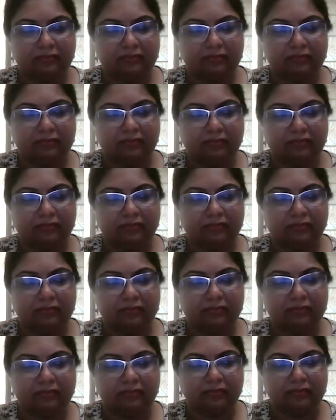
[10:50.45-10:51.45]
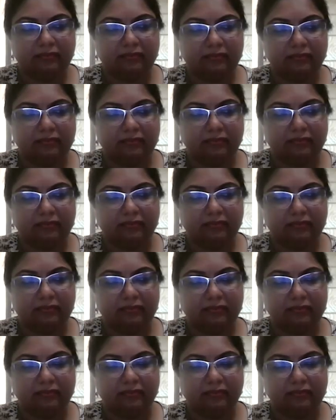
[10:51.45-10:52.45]

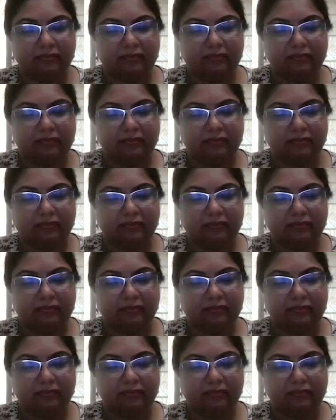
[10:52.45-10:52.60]
No words are spoken by the person on screen.